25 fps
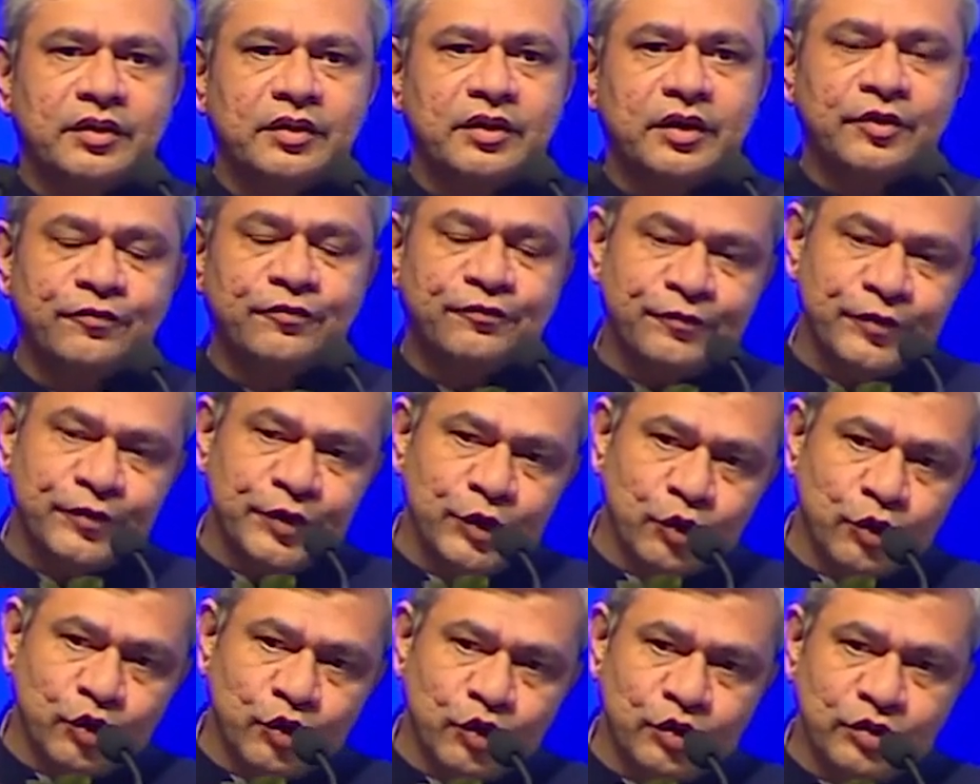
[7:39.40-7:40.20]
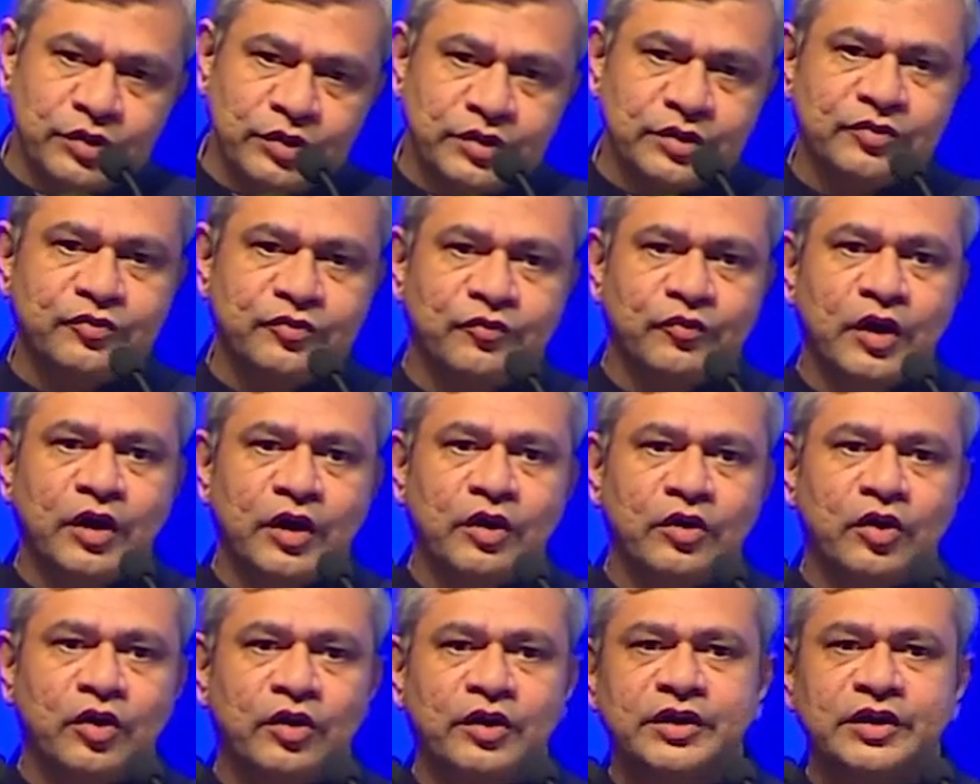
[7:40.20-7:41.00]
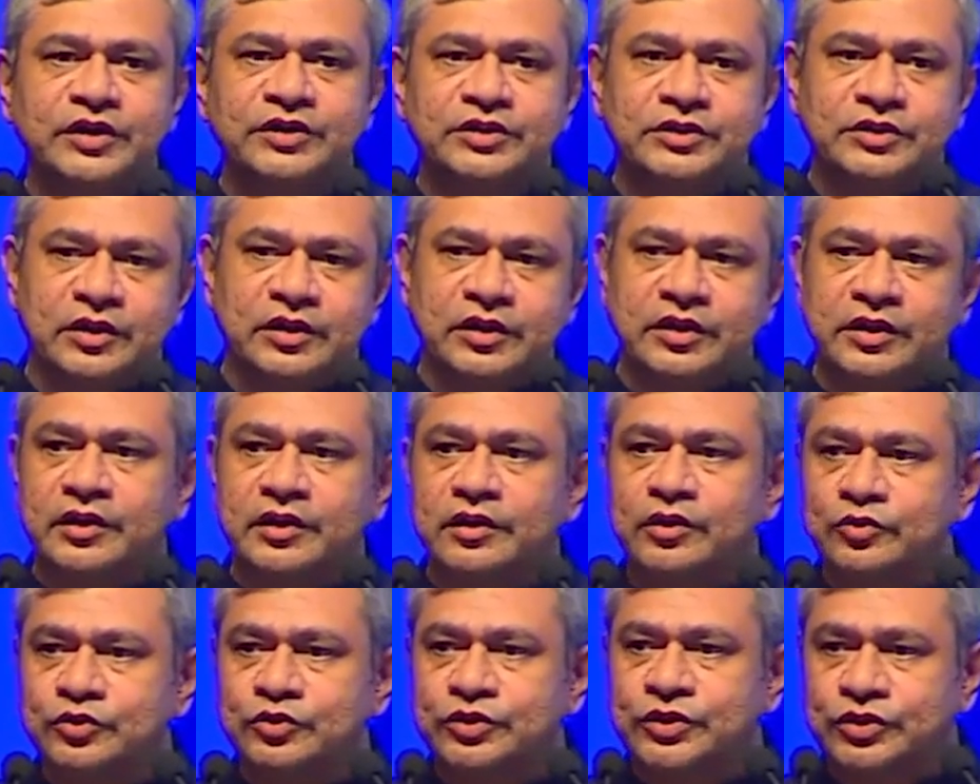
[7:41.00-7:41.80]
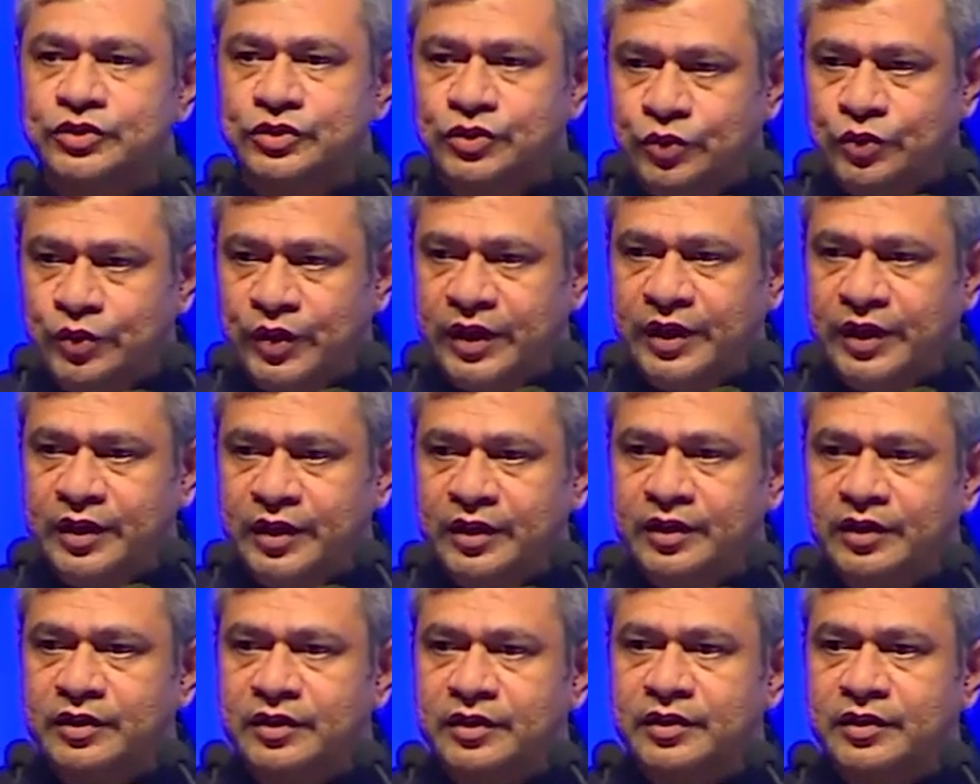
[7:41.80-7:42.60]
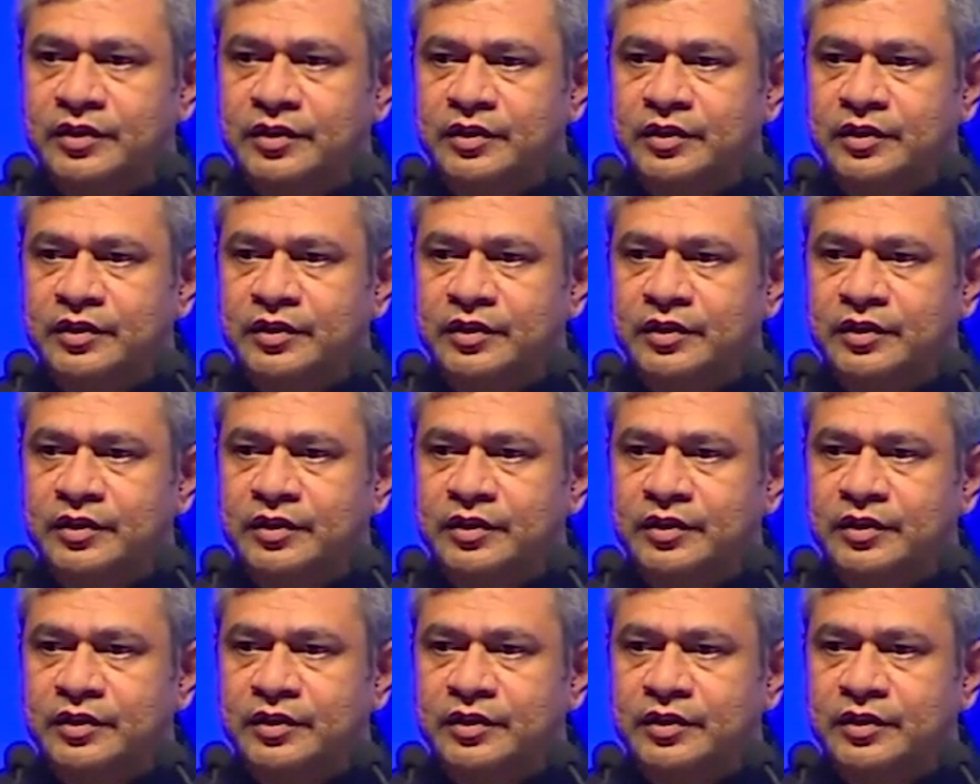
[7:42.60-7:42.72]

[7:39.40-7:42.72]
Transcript: If we don't work on digital inclusion today,